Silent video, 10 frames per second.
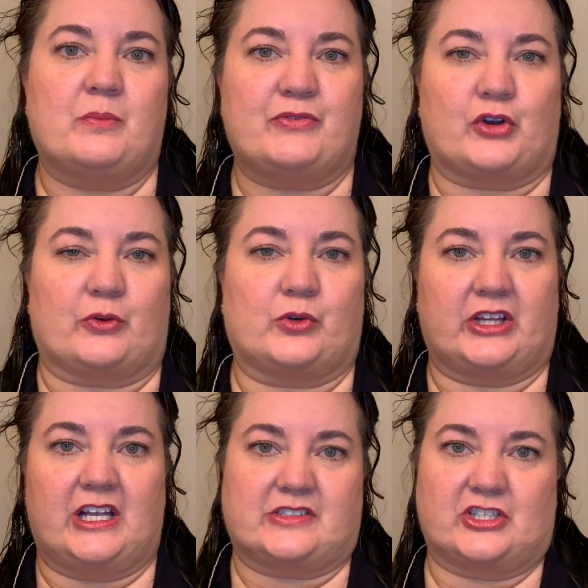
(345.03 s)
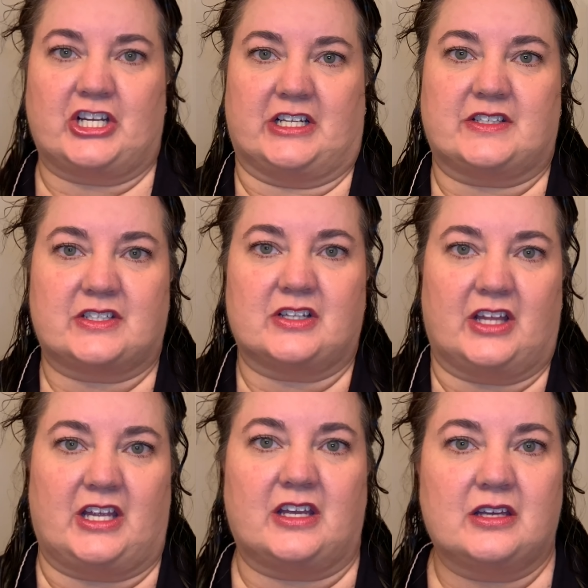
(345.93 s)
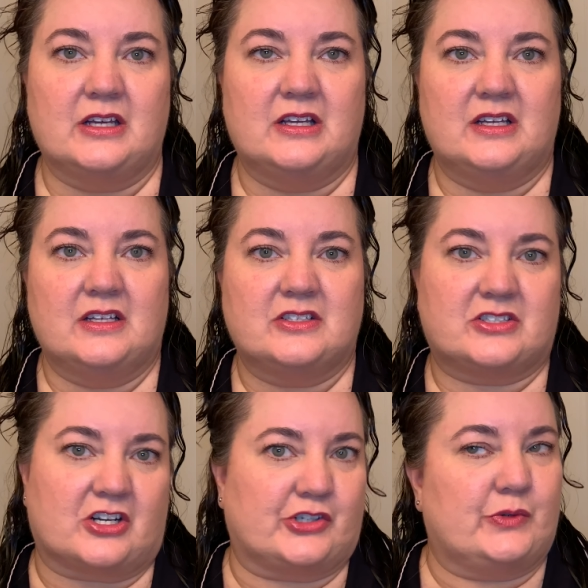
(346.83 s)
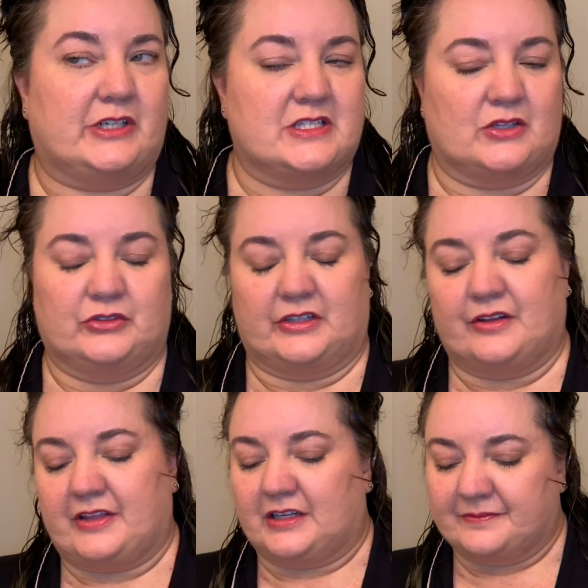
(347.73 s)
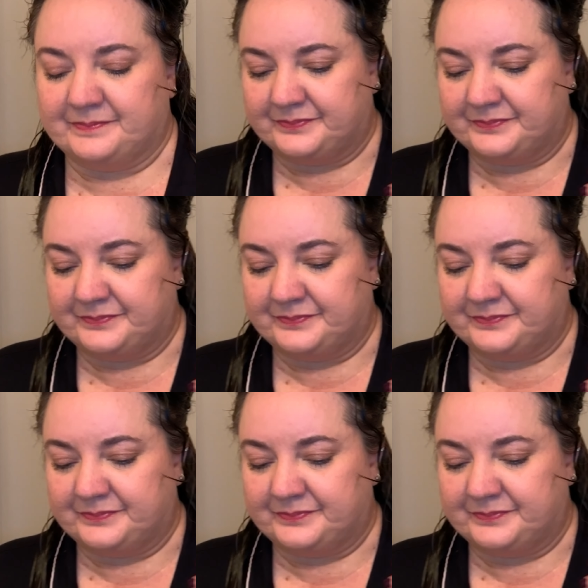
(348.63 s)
before it really has a chance to like start doing its own little thing.